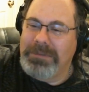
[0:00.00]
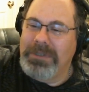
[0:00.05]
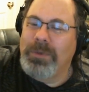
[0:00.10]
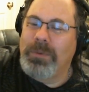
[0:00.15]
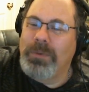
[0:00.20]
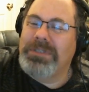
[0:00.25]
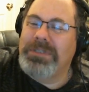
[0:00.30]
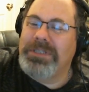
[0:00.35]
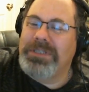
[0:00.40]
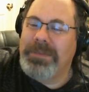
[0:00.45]

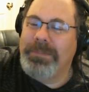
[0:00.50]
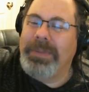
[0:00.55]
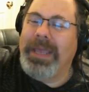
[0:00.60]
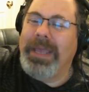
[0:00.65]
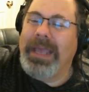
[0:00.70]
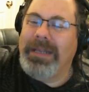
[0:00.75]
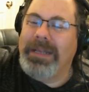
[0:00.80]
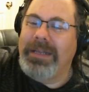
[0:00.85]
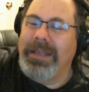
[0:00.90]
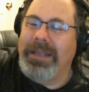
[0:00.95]
wasn't
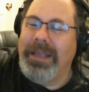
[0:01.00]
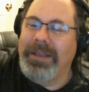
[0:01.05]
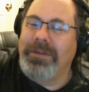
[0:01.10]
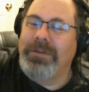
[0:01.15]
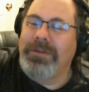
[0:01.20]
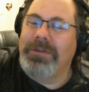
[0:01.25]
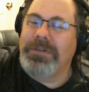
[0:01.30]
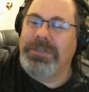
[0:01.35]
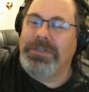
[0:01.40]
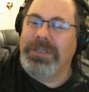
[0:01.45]
bad. I
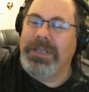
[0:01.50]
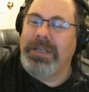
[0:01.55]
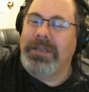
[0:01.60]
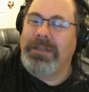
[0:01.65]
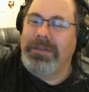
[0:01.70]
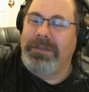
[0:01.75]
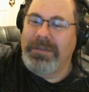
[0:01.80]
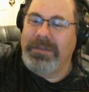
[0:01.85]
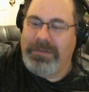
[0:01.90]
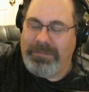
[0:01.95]

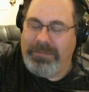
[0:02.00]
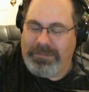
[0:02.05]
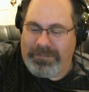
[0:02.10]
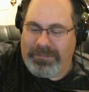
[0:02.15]
understand.